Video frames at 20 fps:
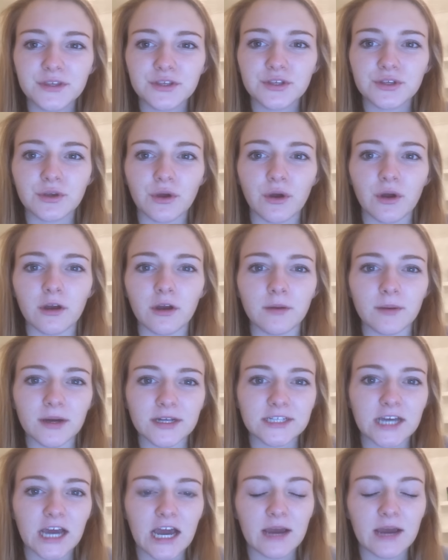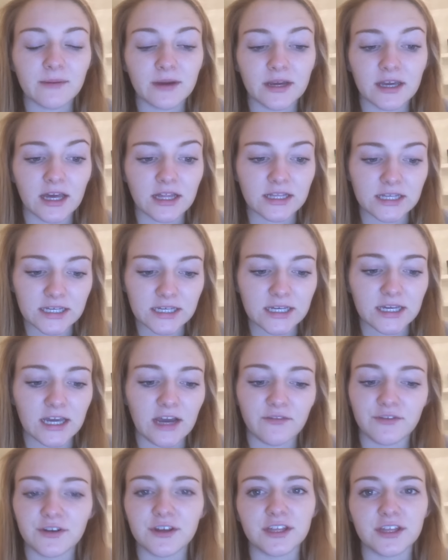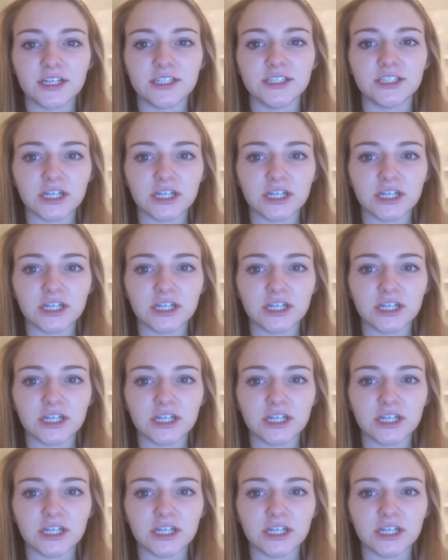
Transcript: So by the time I get like everything